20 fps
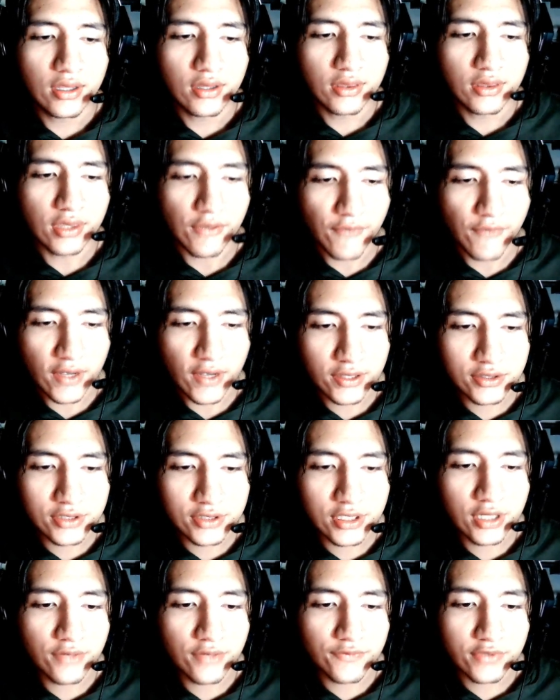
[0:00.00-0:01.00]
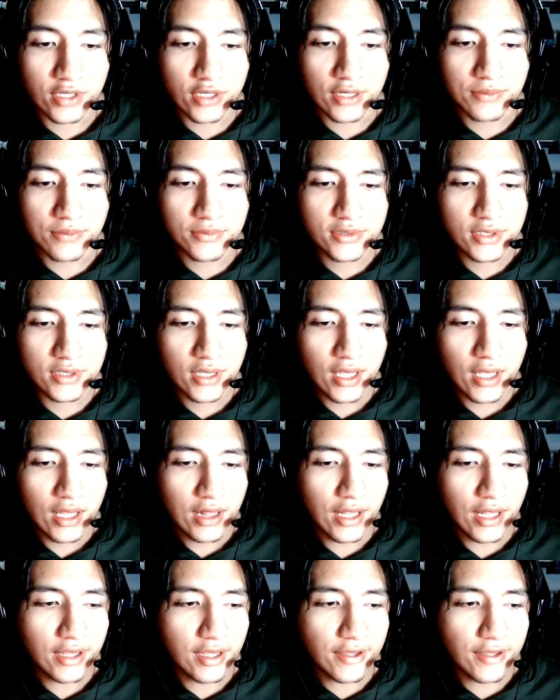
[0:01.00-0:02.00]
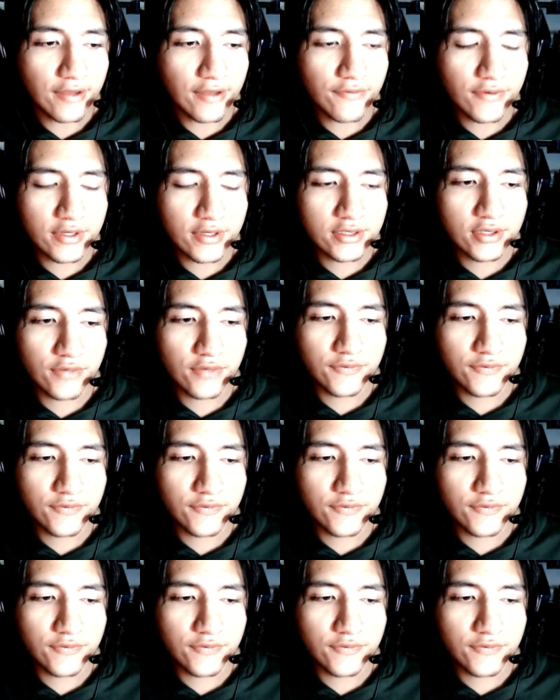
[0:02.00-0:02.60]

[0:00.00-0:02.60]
The factoring of terms, like the difference of